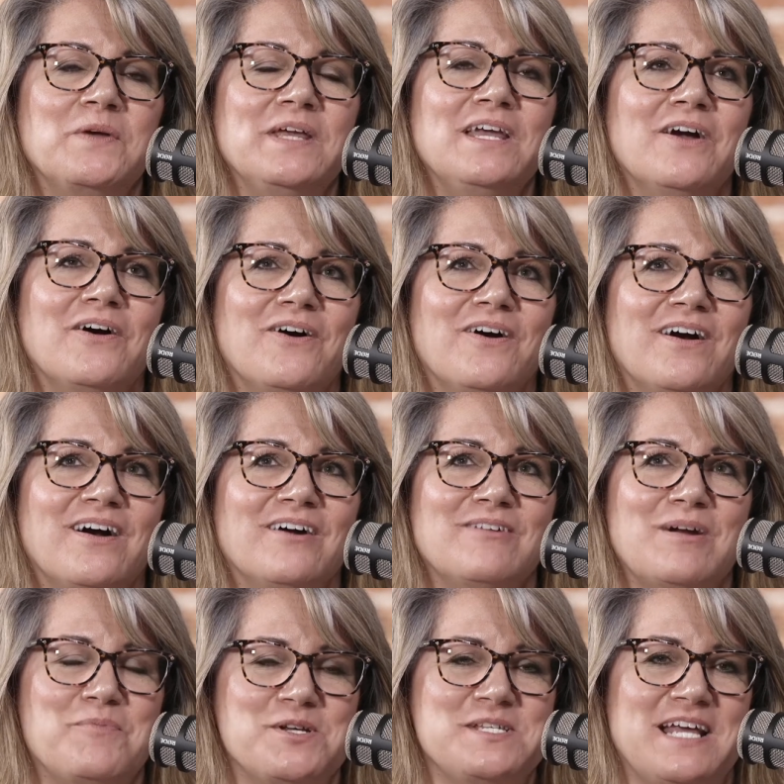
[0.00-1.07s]
we are
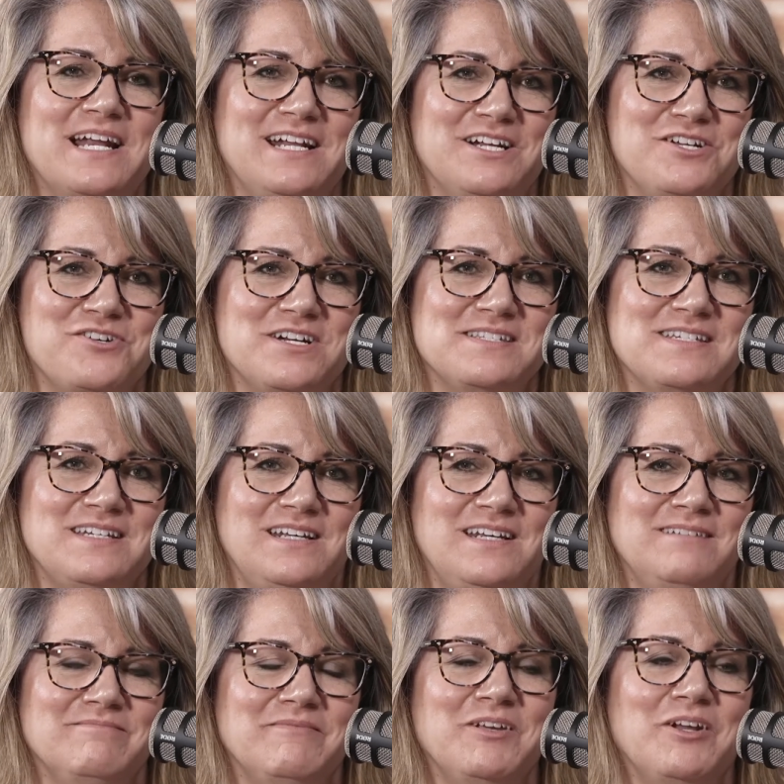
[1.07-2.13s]
representing a
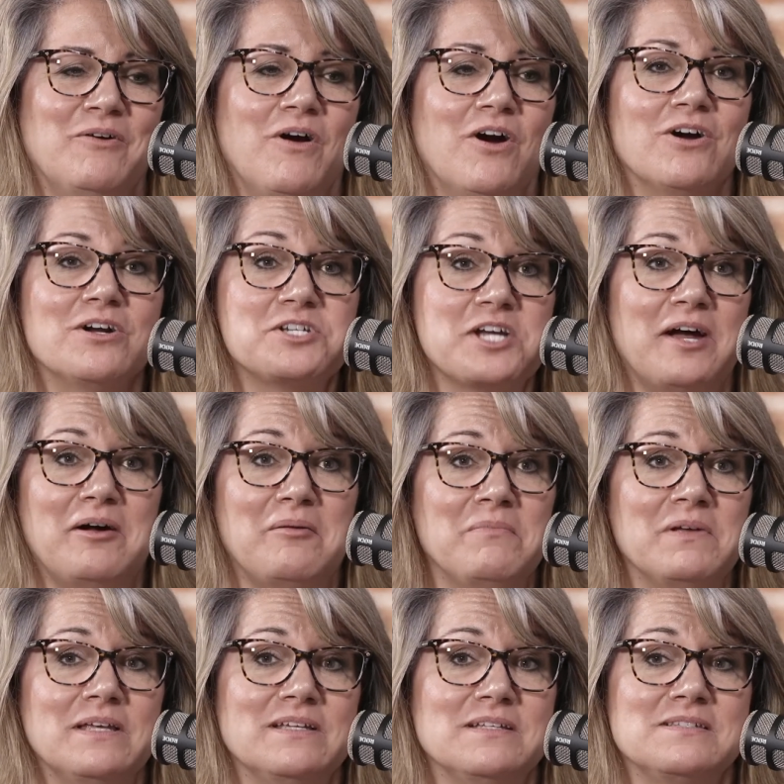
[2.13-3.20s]
trustee, our job
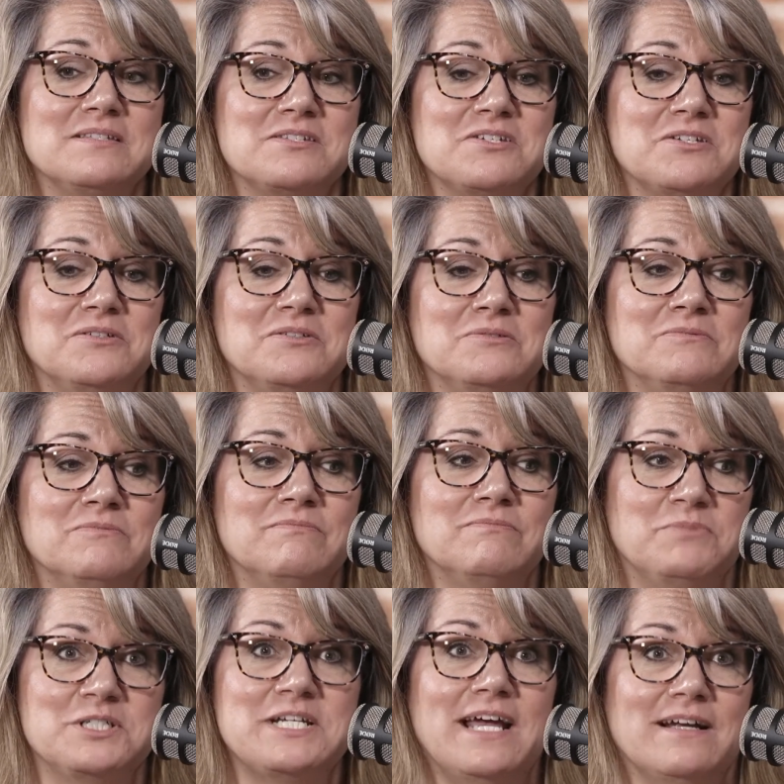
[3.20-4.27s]
is to
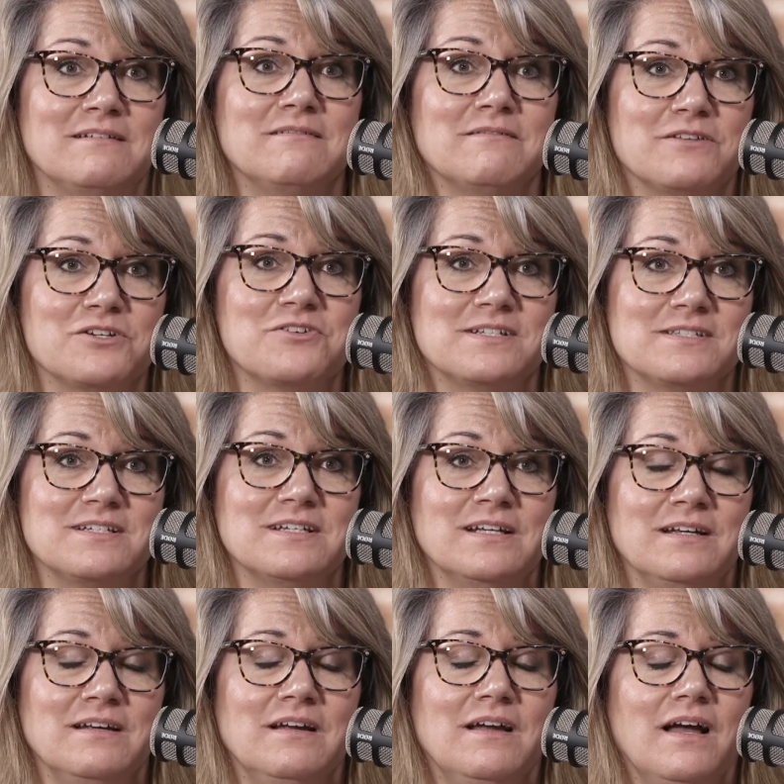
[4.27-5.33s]
protect the
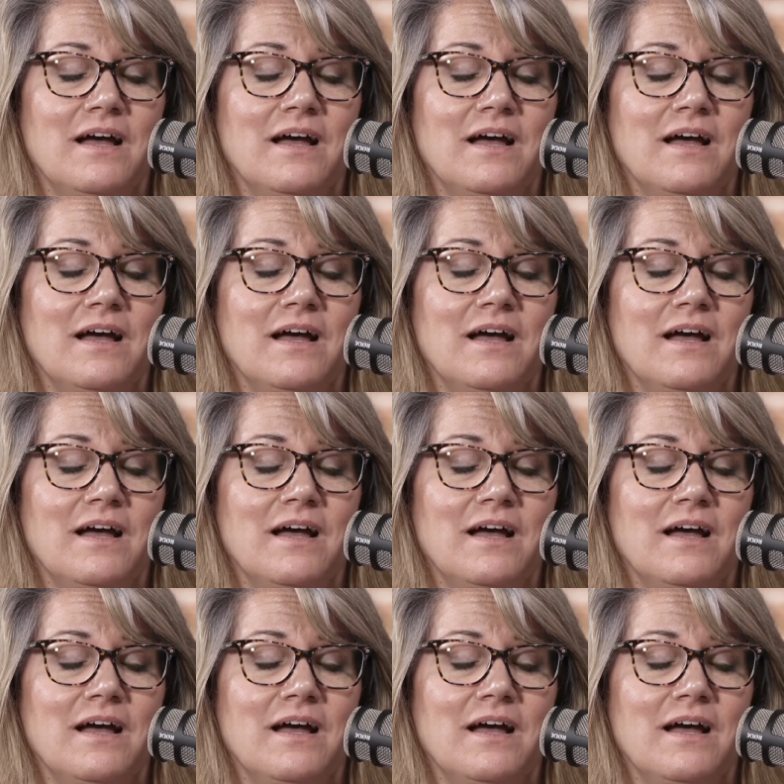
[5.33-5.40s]
trustee.